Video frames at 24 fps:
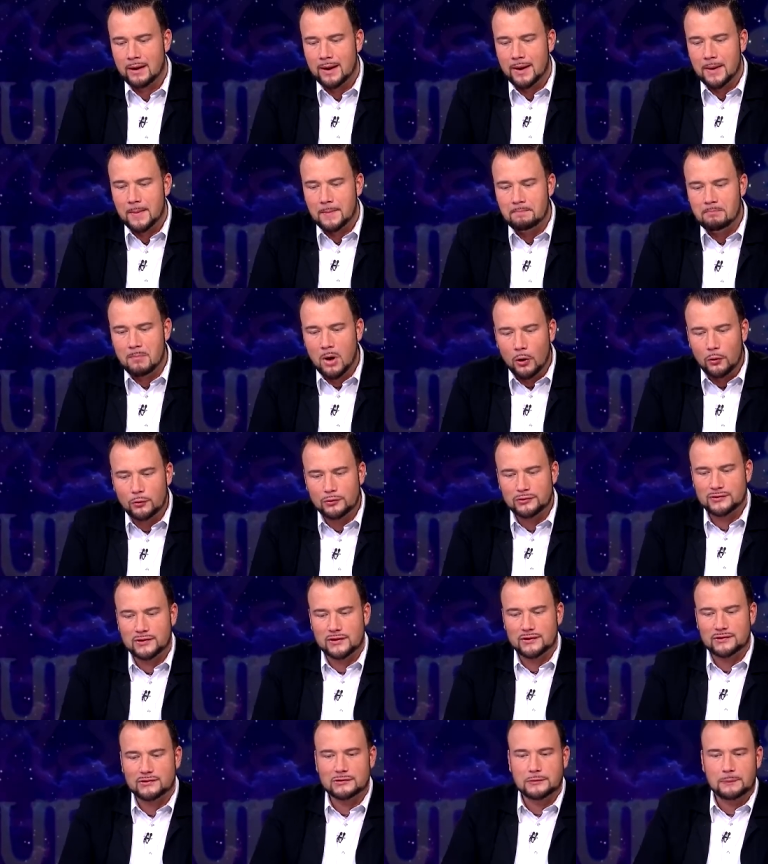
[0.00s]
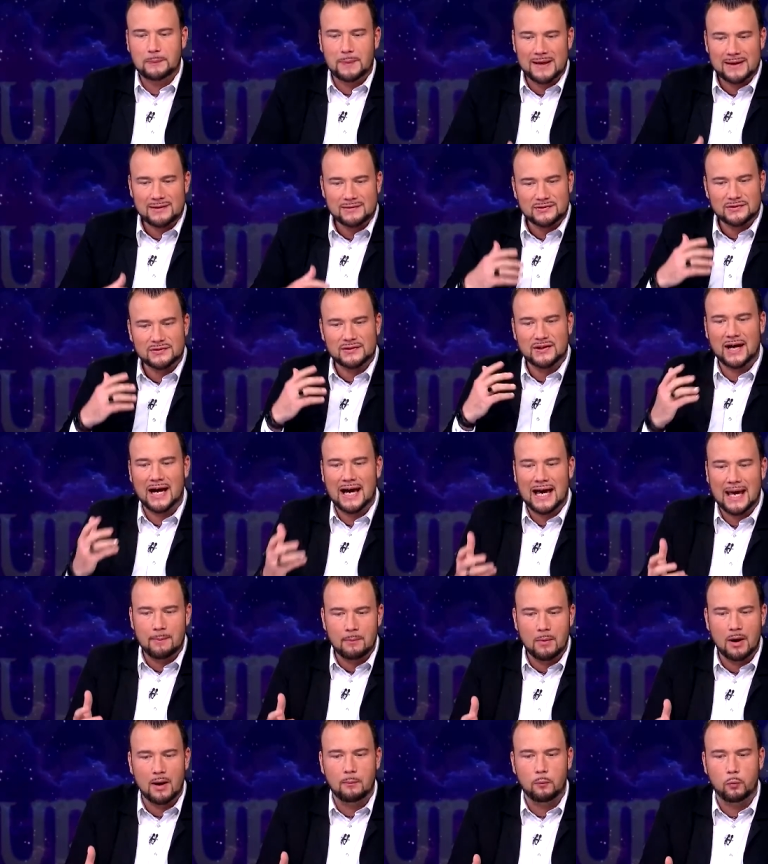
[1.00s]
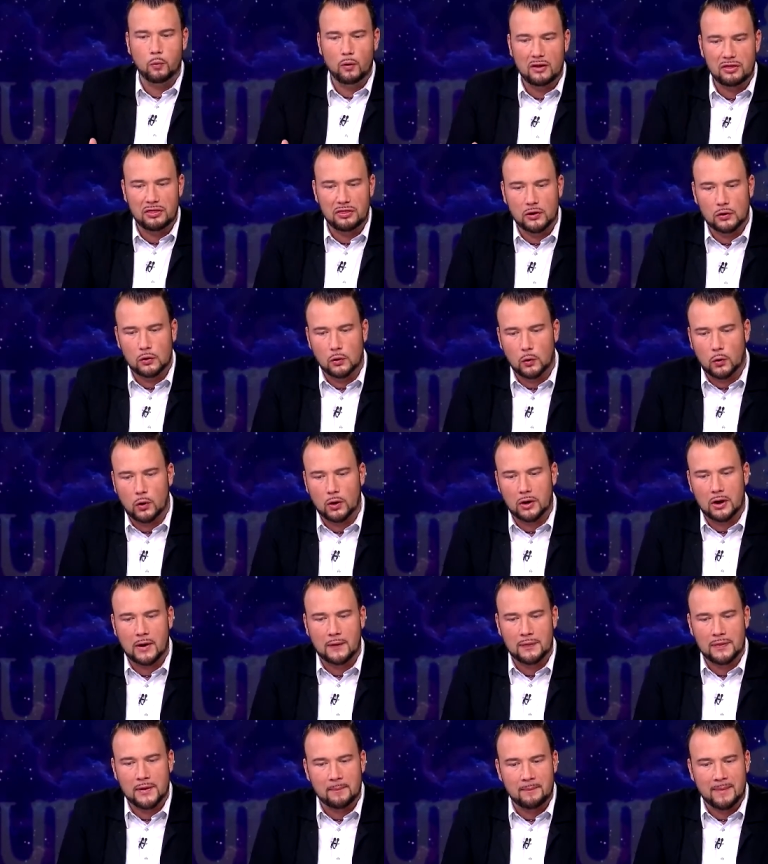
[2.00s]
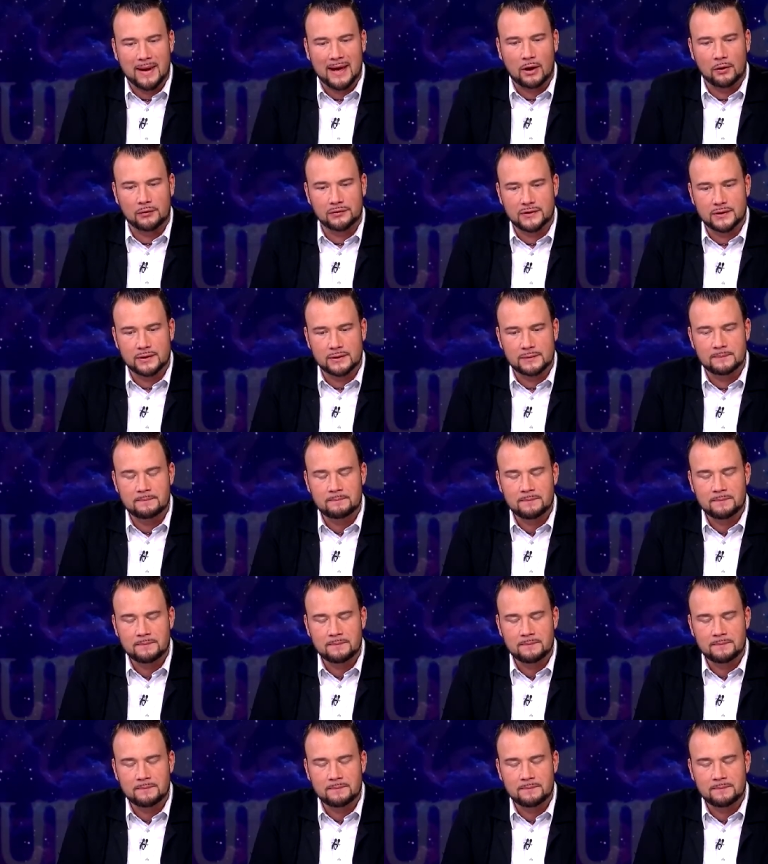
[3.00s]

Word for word: Moses spends time up with the Lord on the mountain.